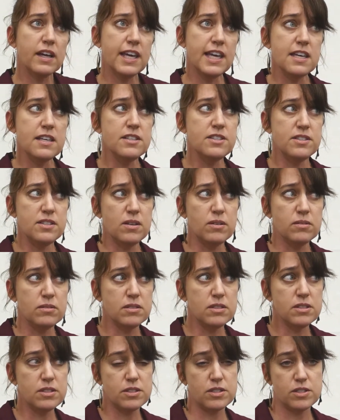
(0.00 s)
Keystone
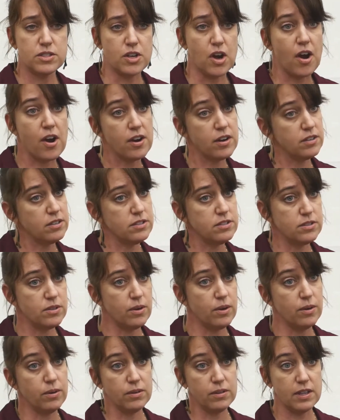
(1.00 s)
starts
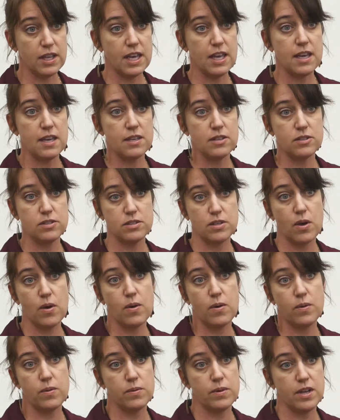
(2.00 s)
early,
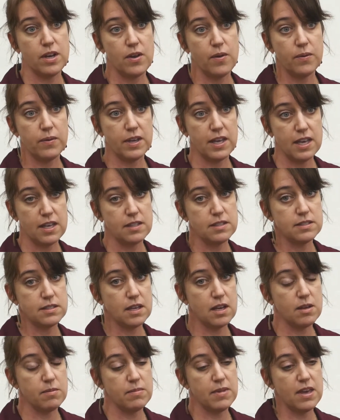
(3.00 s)
so kids
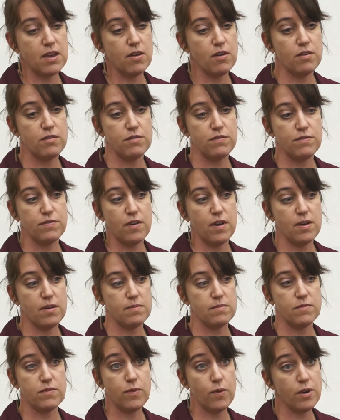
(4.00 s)
come here
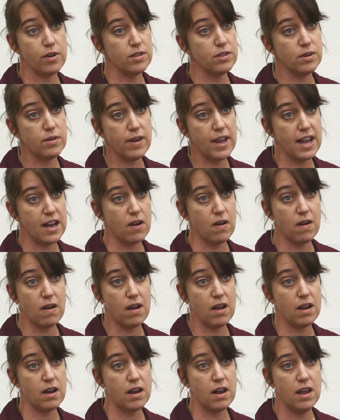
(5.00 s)
from 4th grade
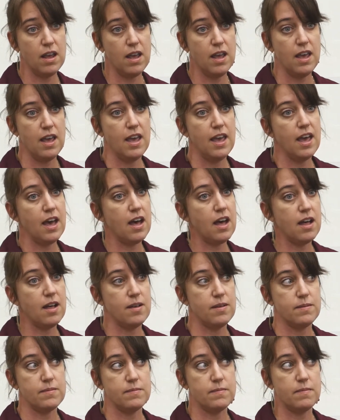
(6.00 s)
on
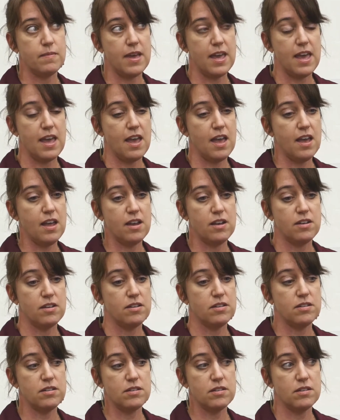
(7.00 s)

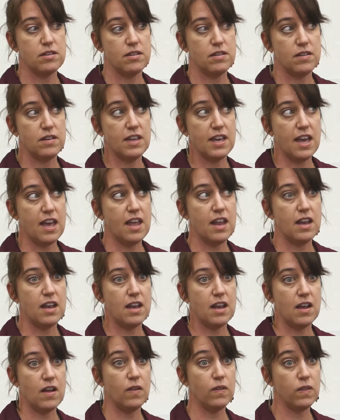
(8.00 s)
and get
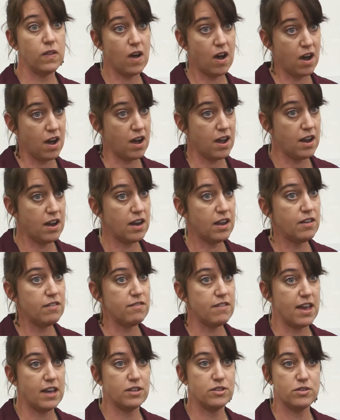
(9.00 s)
a lot of
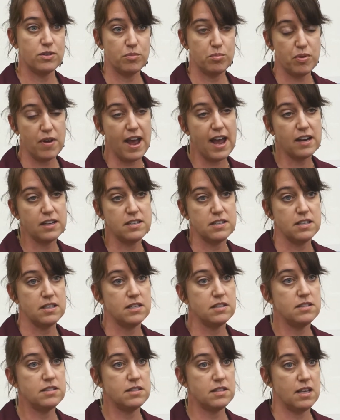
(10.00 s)
extra
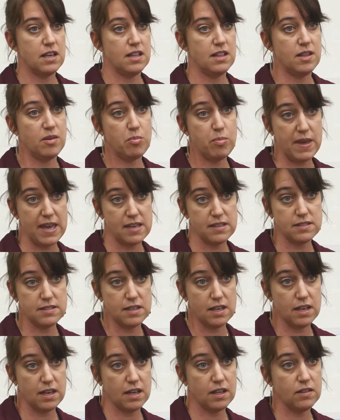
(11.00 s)
practice in the
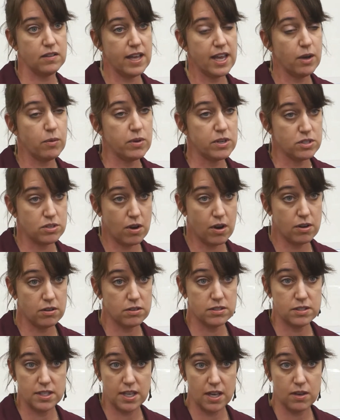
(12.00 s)
basic language arts
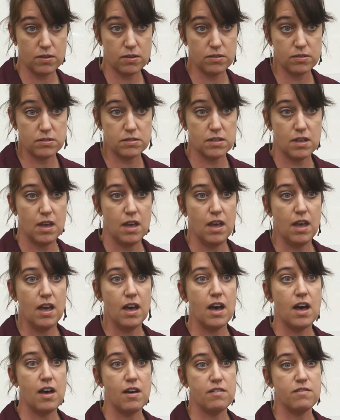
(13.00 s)
skills
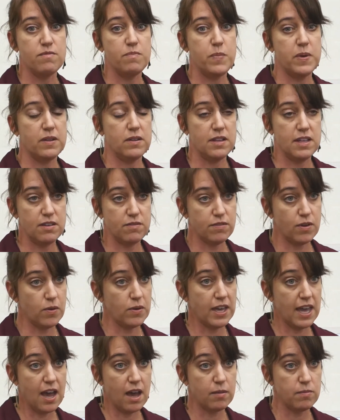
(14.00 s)
of building
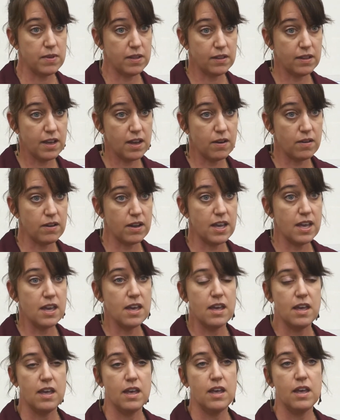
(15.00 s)
vocabulary,
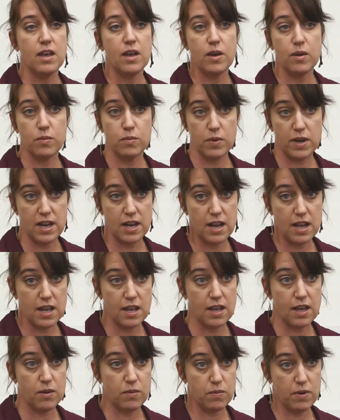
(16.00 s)

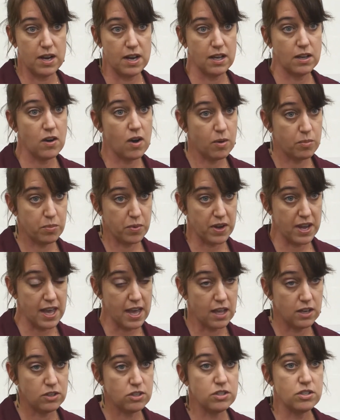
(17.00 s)
reading and reading
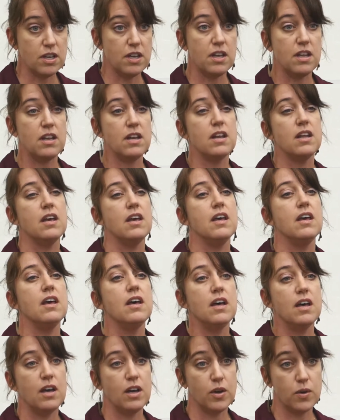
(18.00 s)
comprehension,
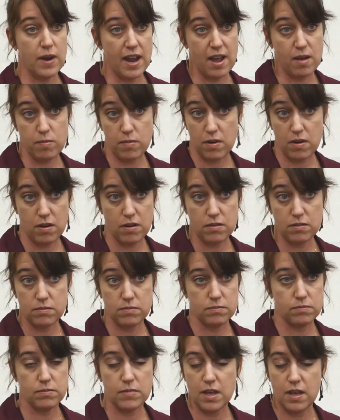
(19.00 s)
grammar
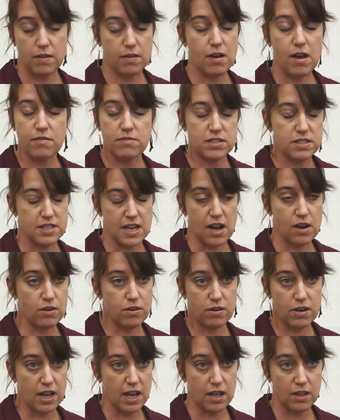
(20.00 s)
of
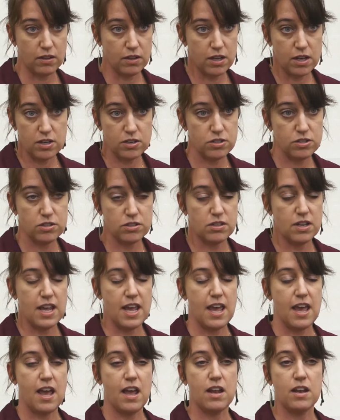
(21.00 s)
standard English,
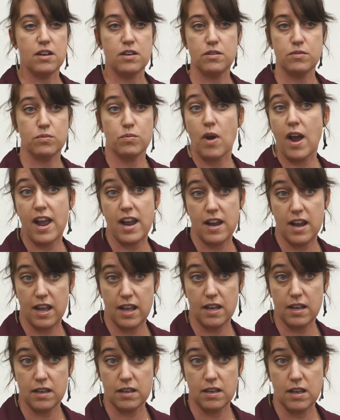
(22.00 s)
and writing.